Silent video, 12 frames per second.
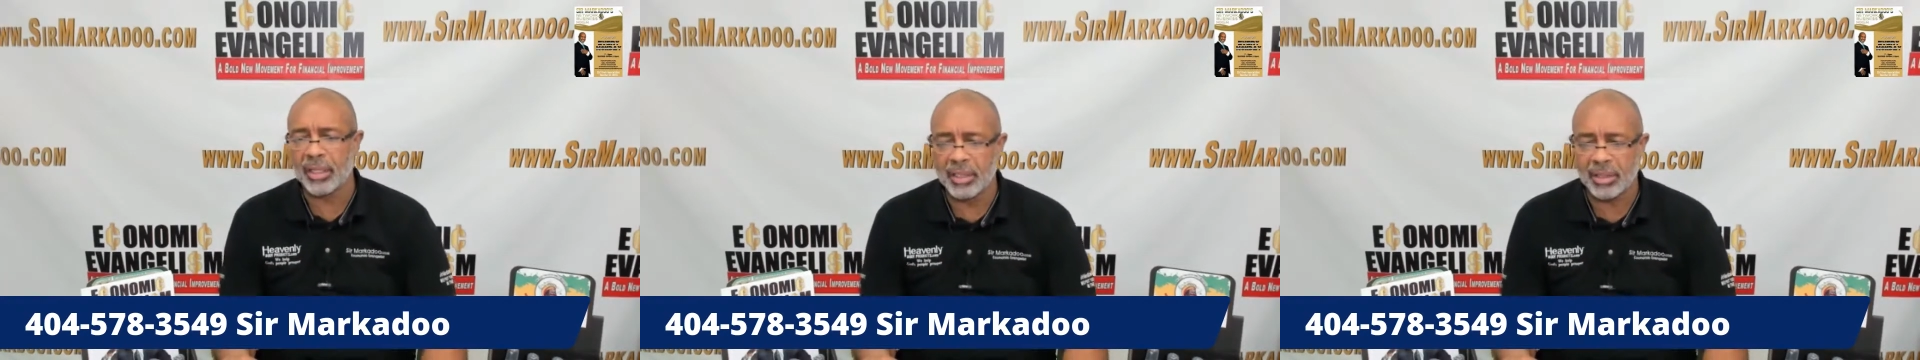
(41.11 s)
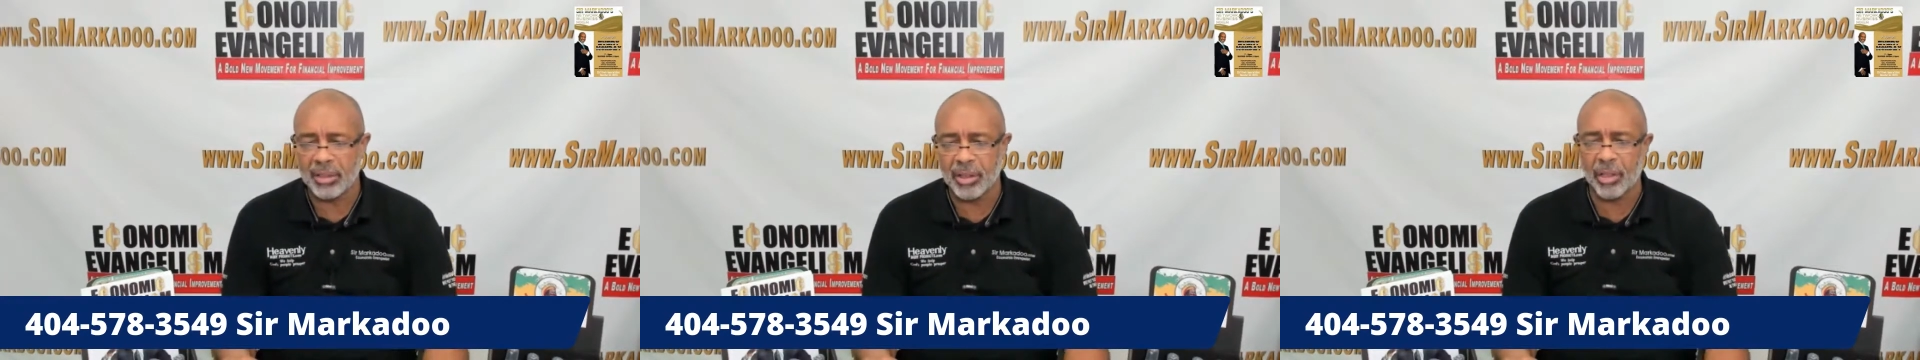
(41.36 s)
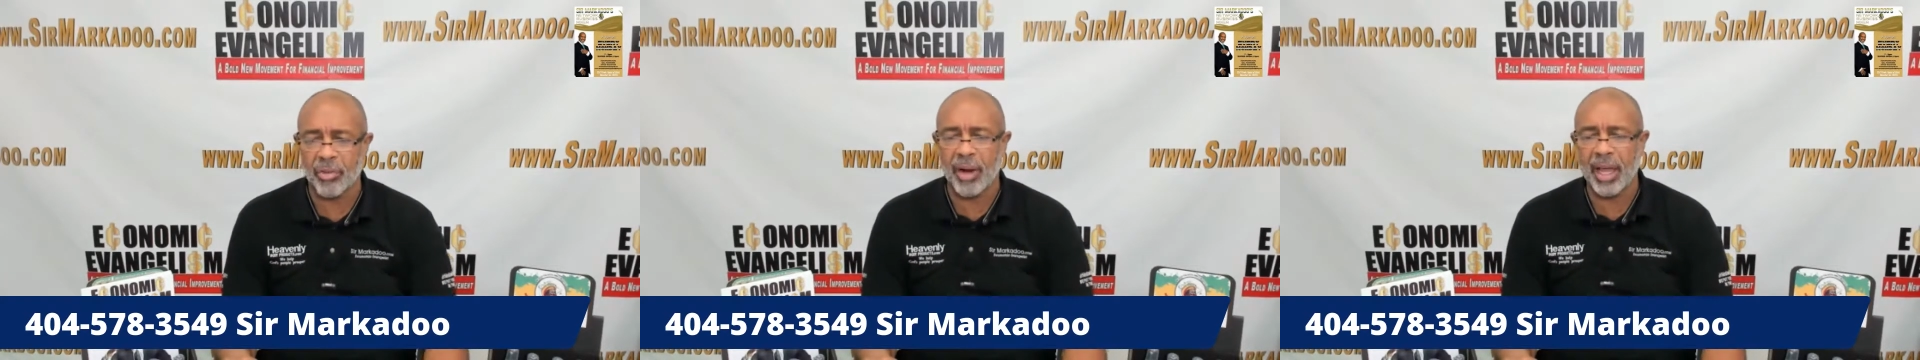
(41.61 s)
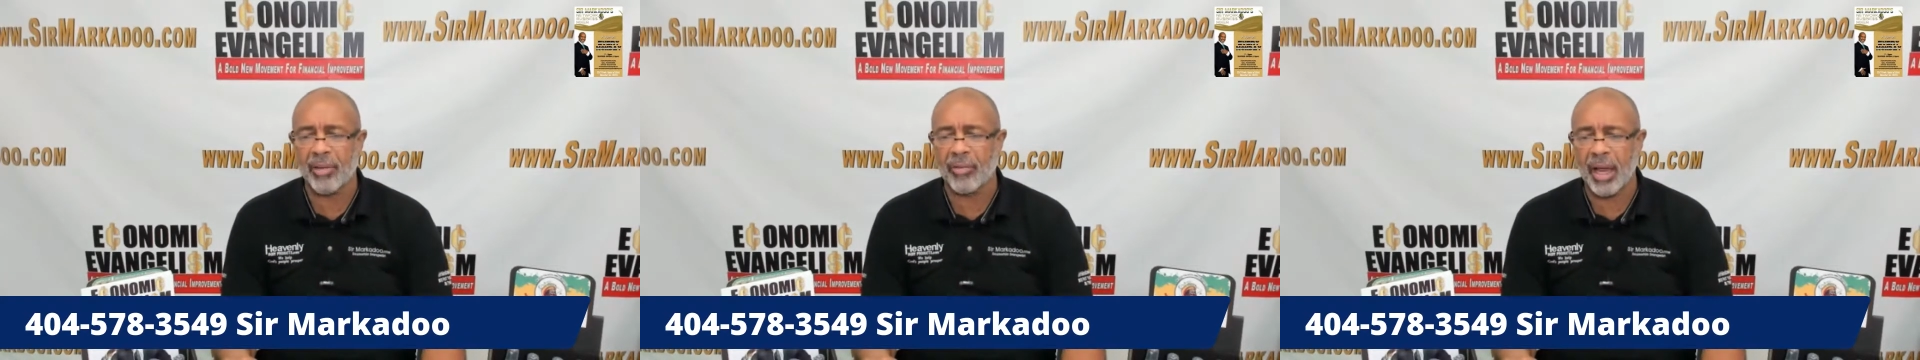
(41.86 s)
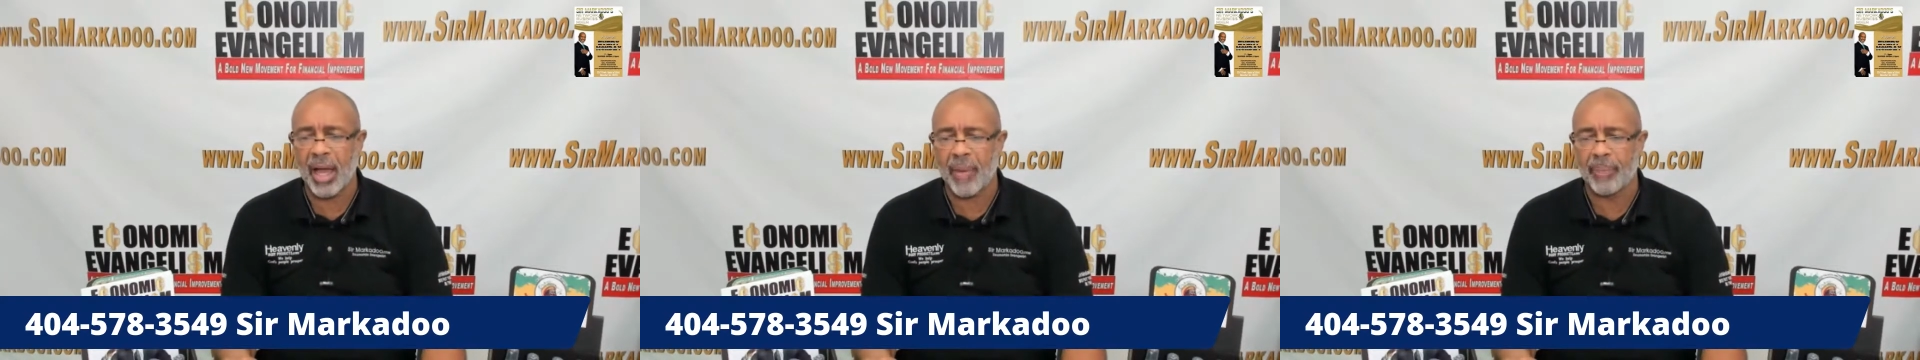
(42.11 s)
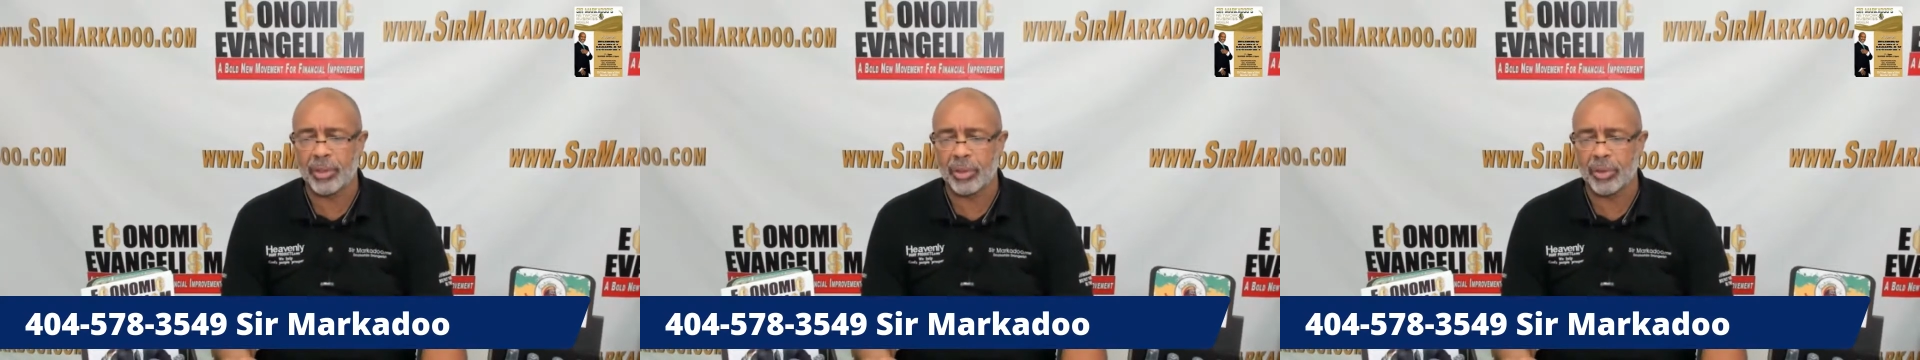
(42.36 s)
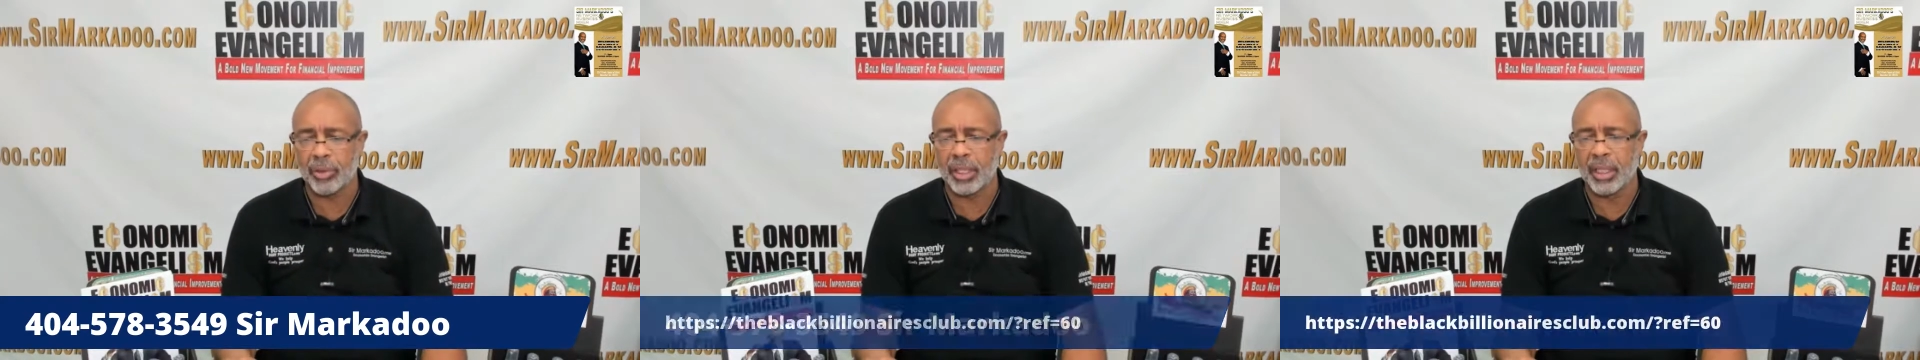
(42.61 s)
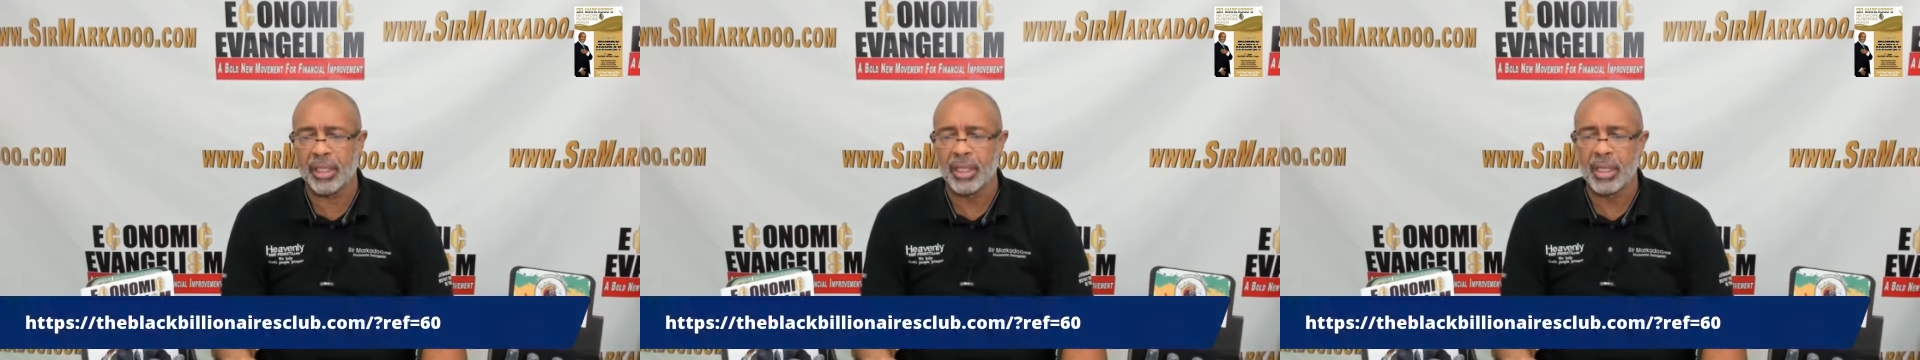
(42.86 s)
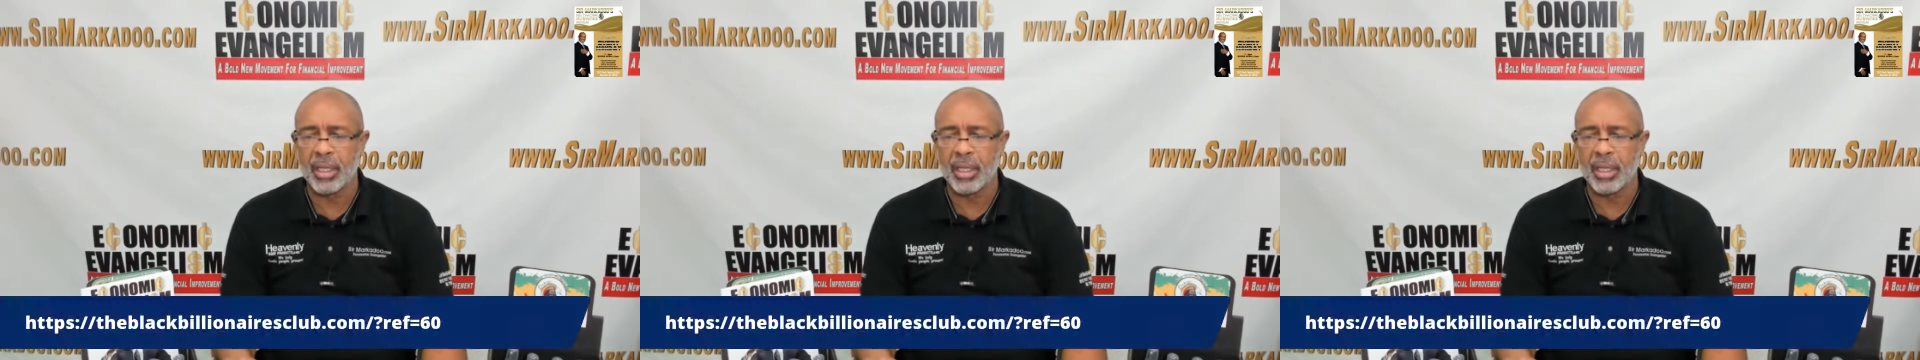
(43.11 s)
This is a great opportunity.